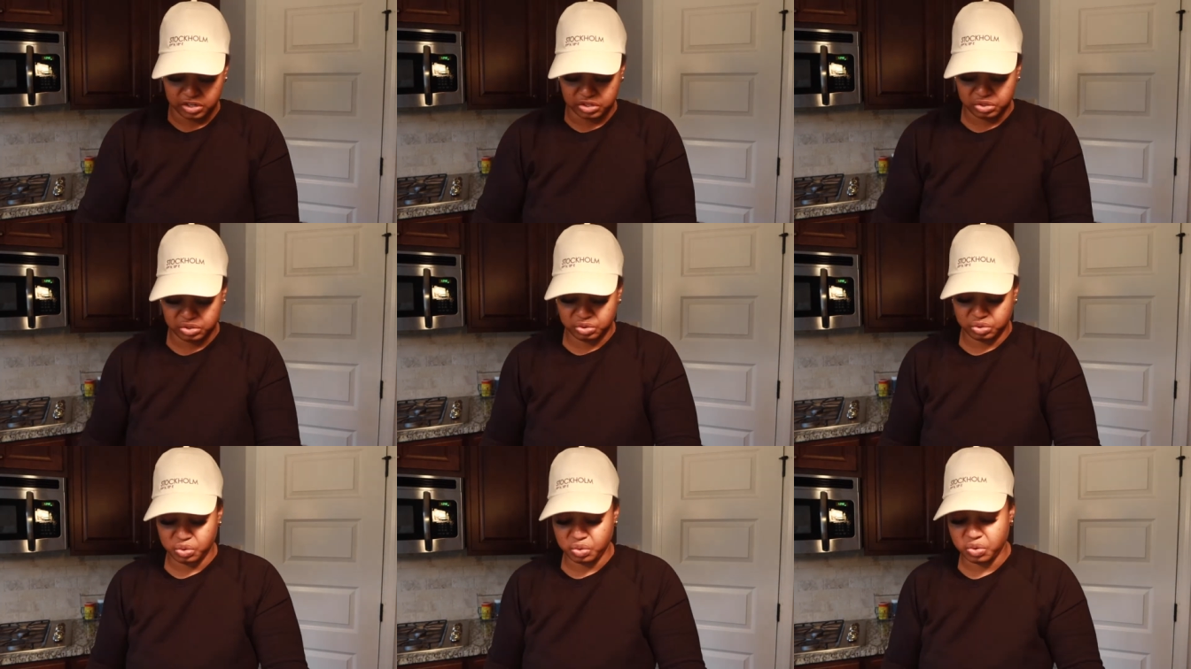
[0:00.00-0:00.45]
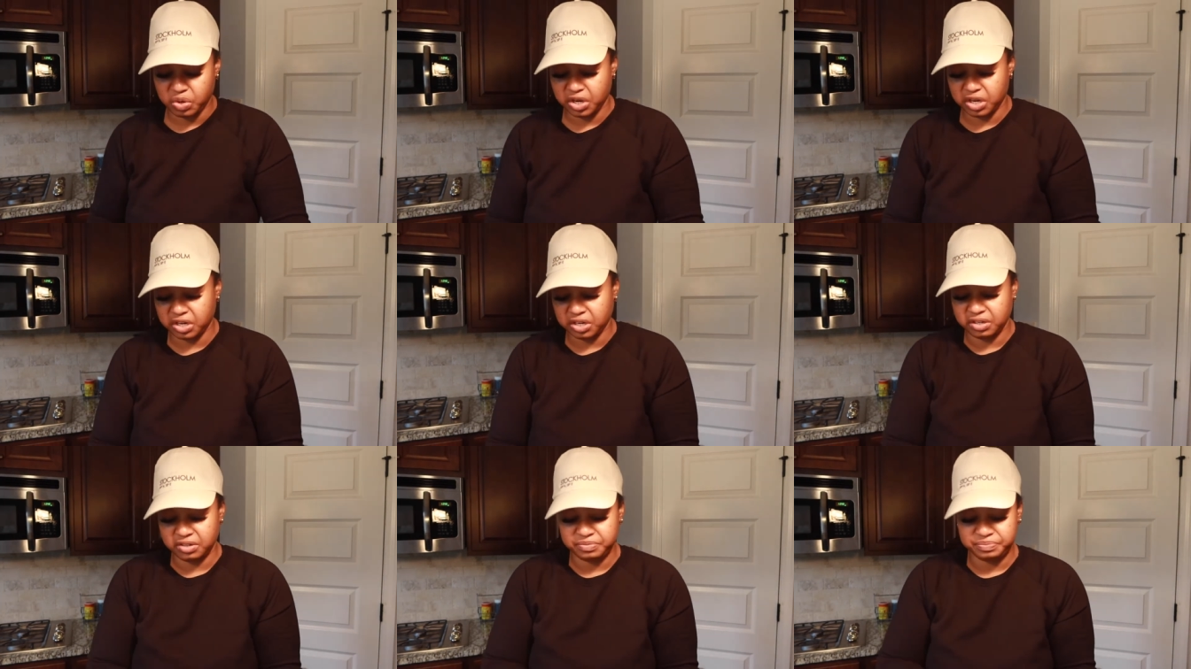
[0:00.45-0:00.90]
of the
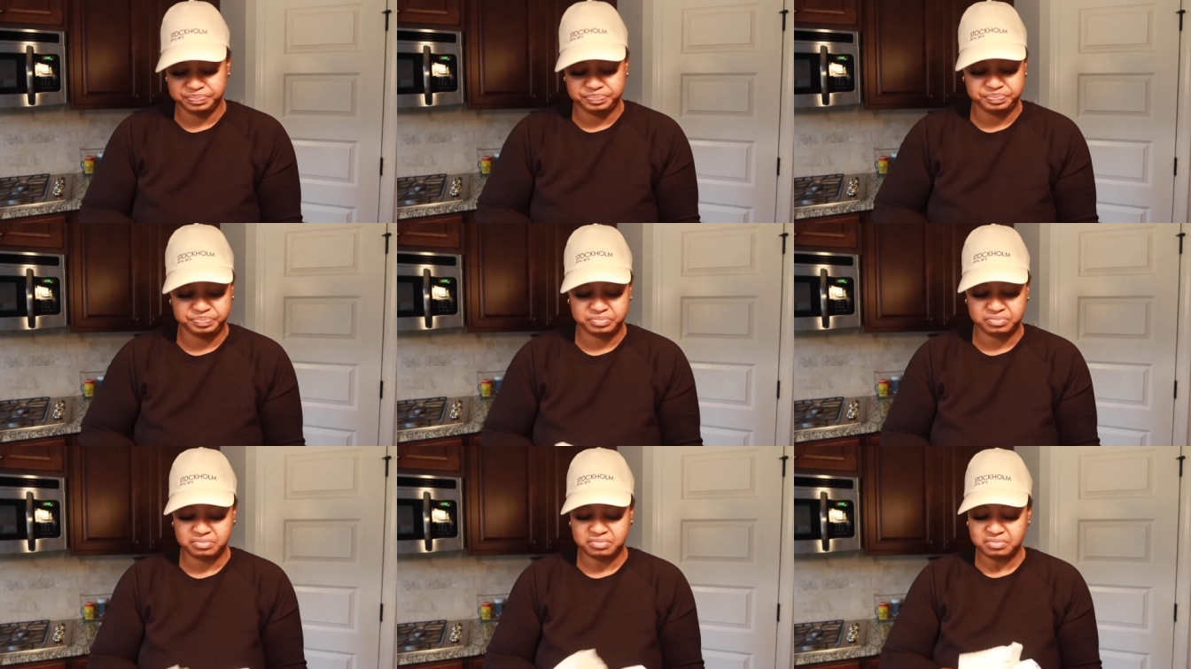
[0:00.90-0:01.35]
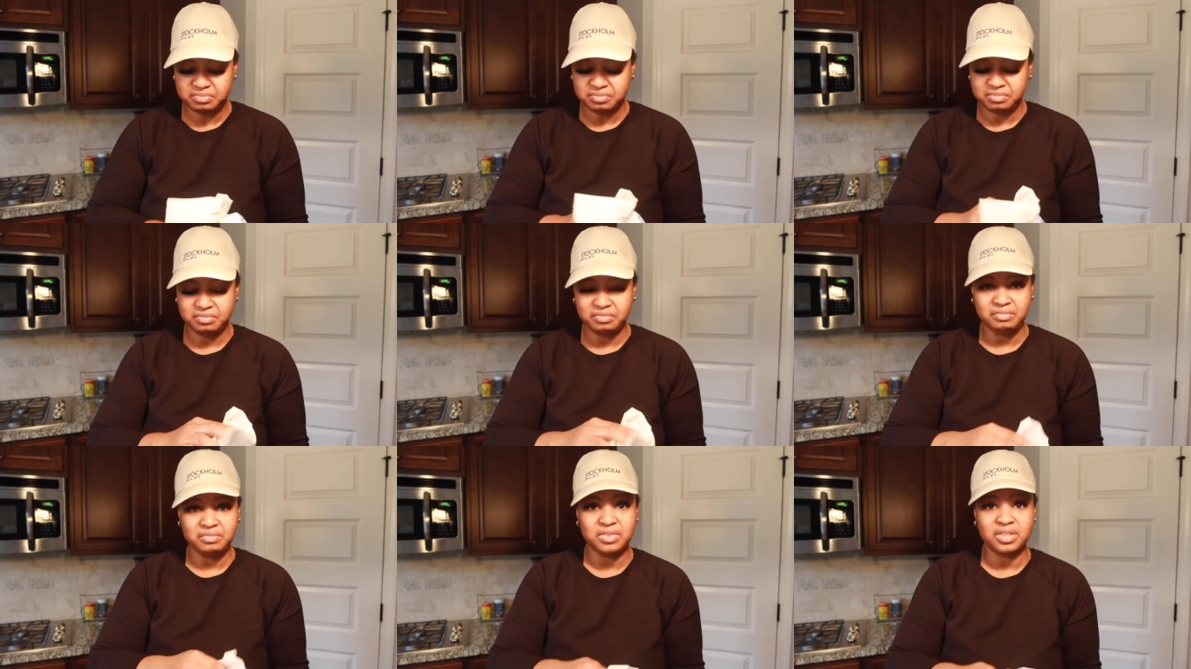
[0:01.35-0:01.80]
store,
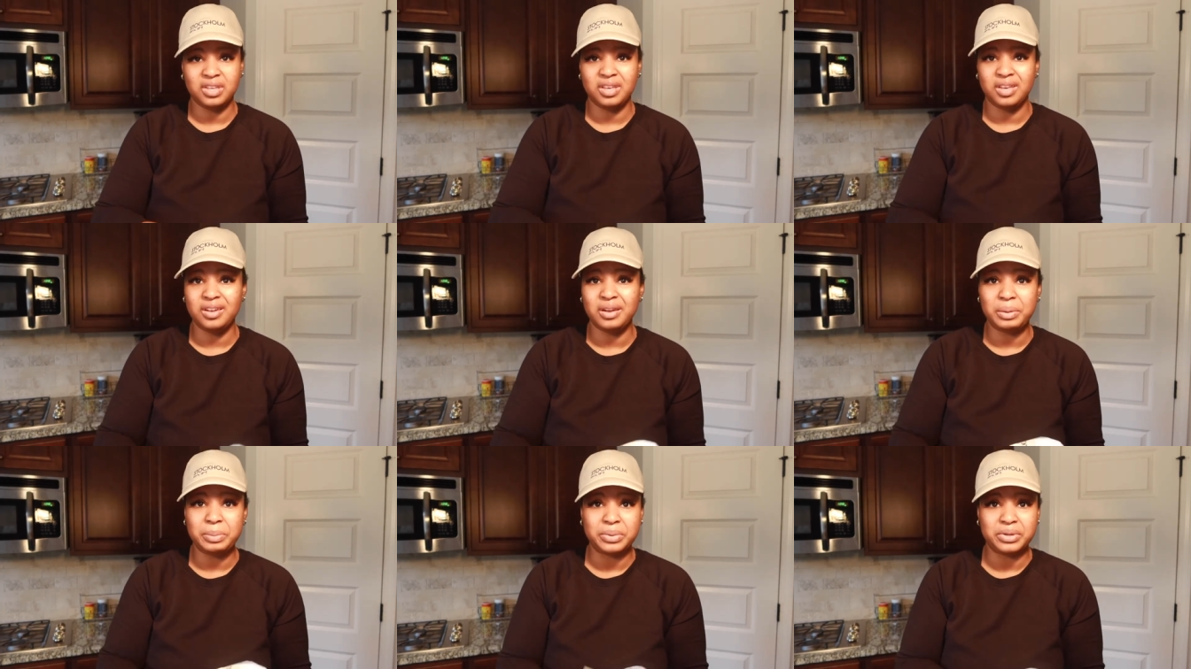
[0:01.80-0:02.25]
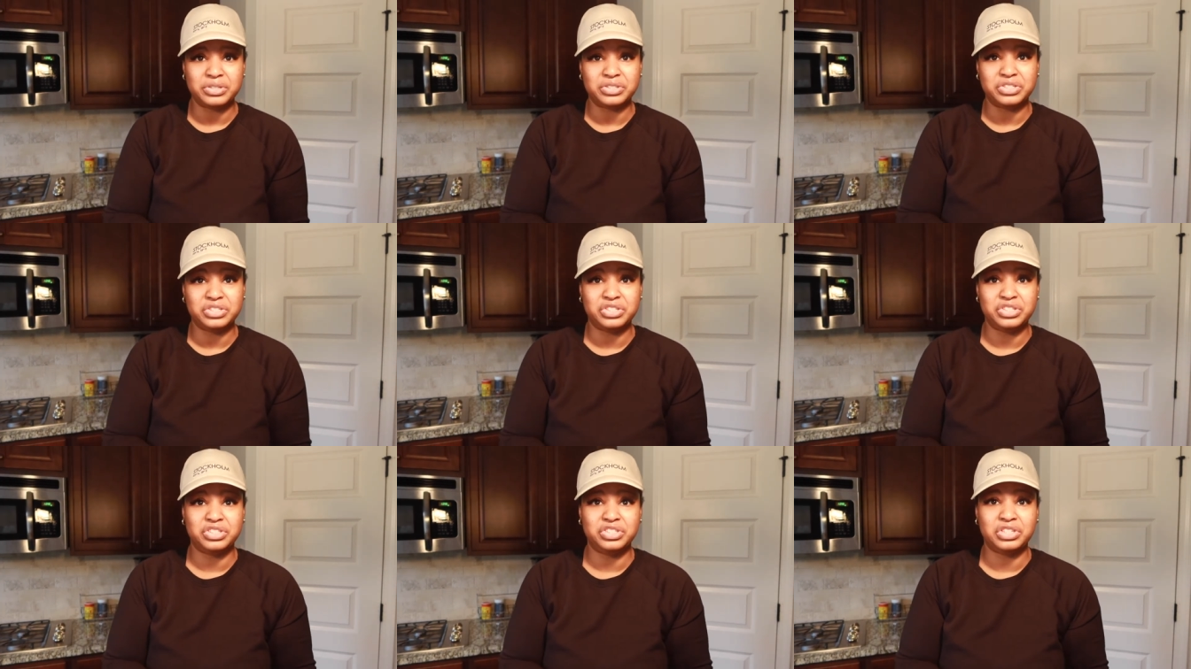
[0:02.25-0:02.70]
get them
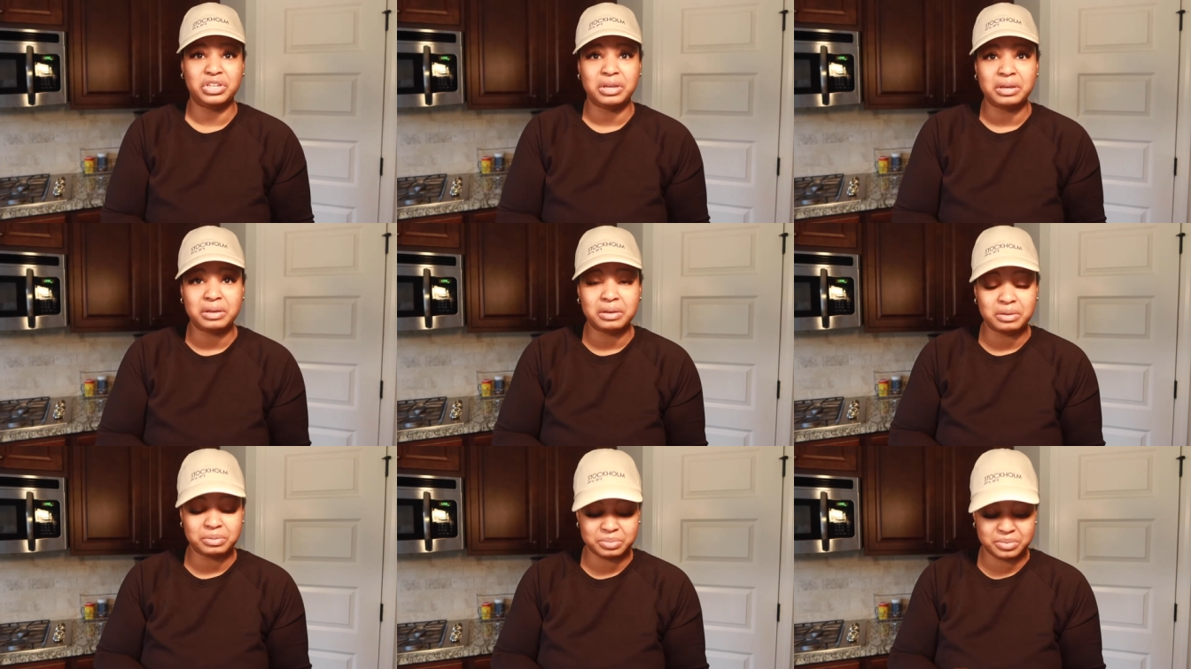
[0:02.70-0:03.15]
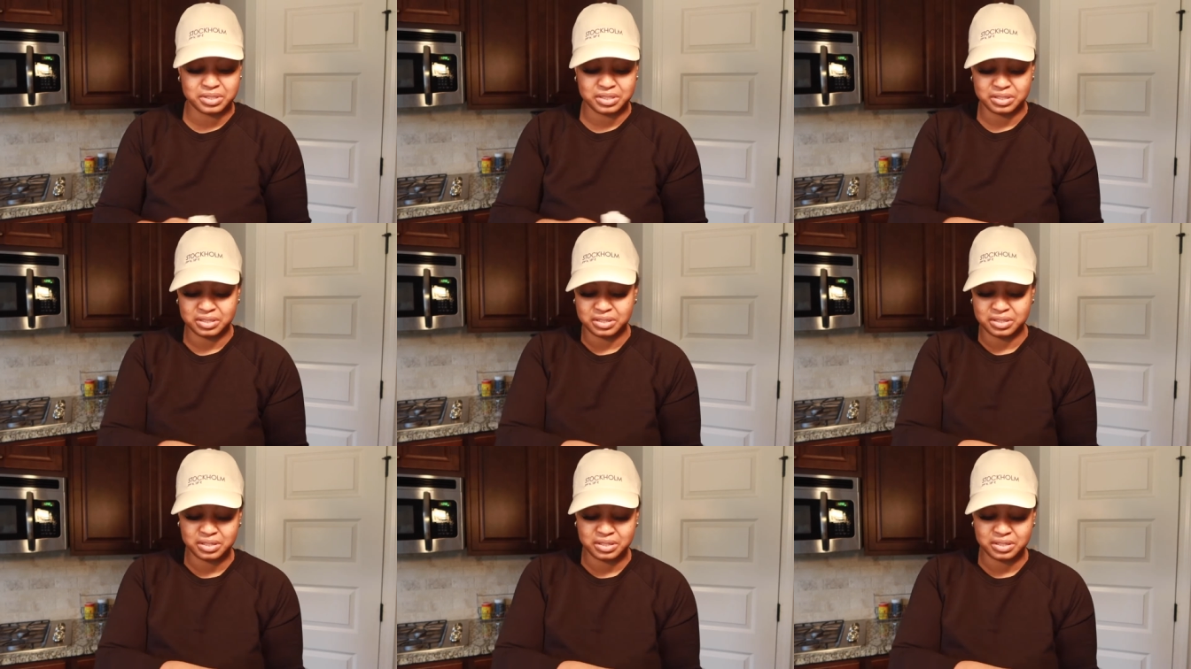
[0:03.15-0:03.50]
shipped,